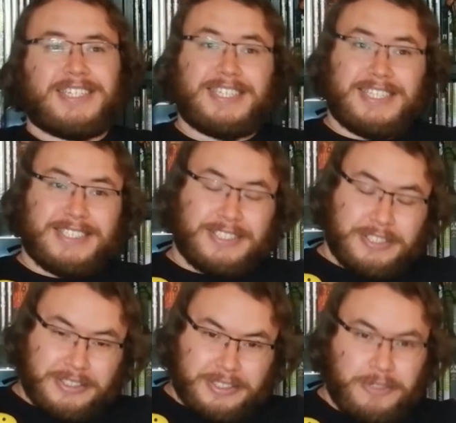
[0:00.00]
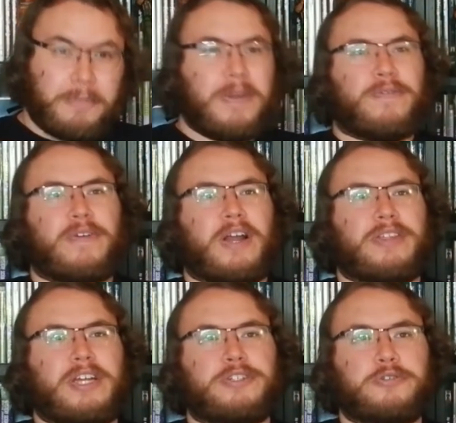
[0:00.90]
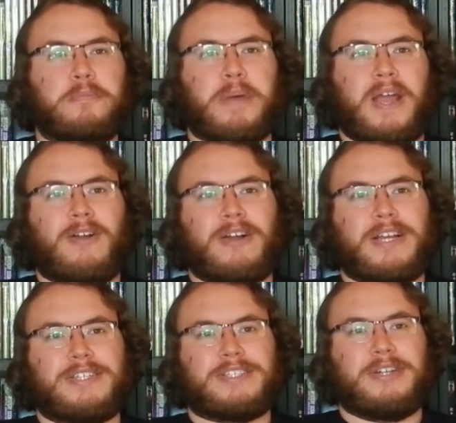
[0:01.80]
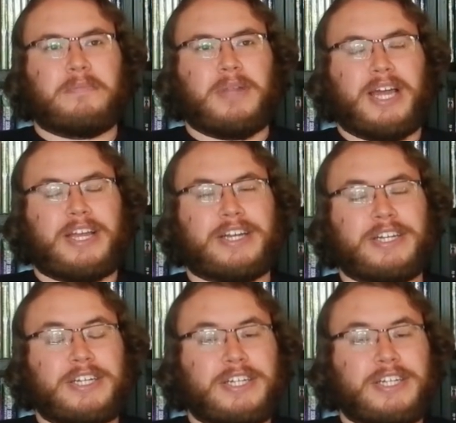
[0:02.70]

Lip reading: Because, to be fair, they do parody some, like,